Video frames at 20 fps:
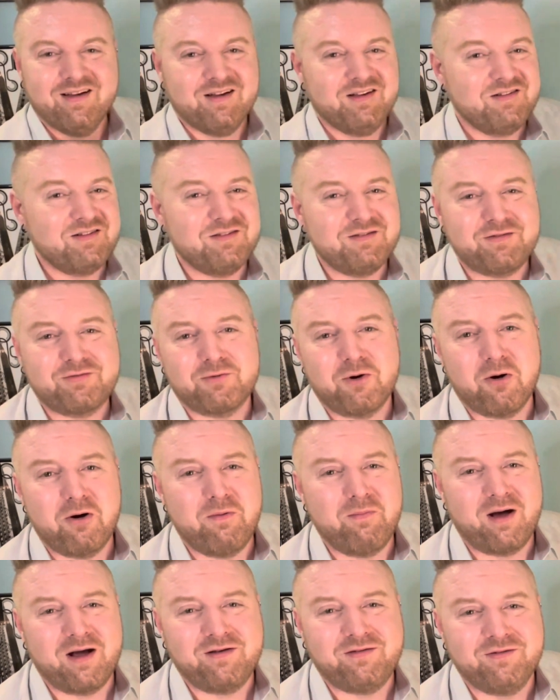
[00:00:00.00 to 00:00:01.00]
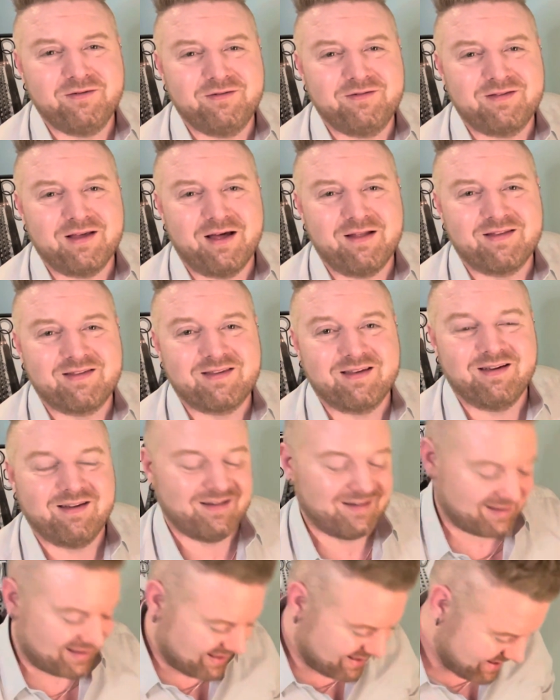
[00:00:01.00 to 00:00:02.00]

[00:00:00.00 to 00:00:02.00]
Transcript: Just throwing my two cents in.